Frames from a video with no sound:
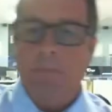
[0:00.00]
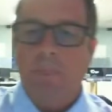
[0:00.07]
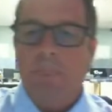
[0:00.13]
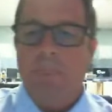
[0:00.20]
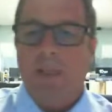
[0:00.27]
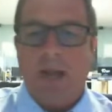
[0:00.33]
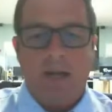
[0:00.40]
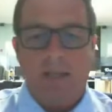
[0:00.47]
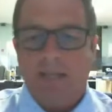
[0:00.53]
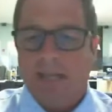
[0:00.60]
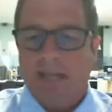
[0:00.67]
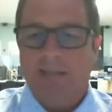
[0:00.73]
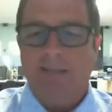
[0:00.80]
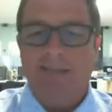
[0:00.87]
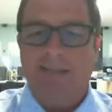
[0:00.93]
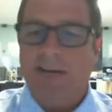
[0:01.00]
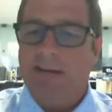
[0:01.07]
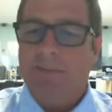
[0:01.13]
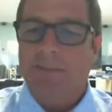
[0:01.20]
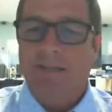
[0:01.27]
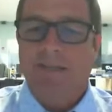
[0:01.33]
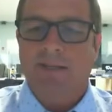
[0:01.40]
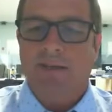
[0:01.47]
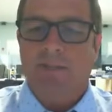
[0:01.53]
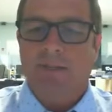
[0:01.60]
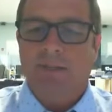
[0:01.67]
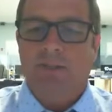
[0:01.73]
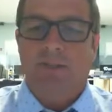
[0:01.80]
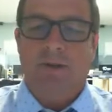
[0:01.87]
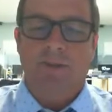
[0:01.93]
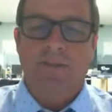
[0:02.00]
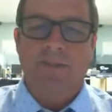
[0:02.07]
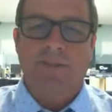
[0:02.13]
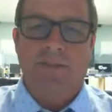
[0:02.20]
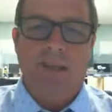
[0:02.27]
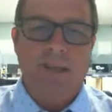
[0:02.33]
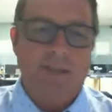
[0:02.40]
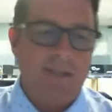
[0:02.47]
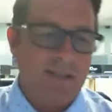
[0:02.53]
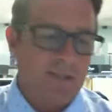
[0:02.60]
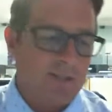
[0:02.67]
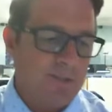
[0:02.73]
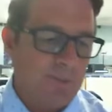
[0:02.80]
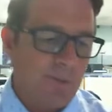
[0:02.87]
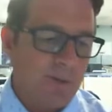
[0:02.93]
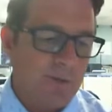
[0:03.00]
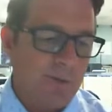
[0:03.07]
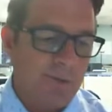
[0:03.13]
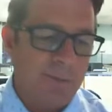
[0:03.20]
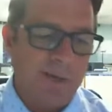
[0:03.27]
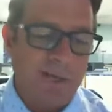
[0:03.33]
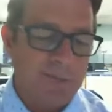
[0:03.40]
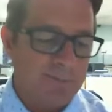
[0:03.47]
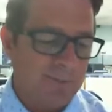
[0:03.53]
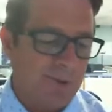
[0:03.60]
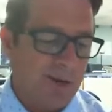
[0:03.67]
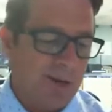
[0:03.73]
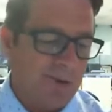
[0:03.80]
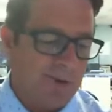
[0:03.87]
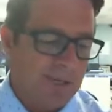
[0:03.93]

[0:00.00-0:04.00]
Not a big deal. I mean, Charleston's got gusts to 21 miles per hour.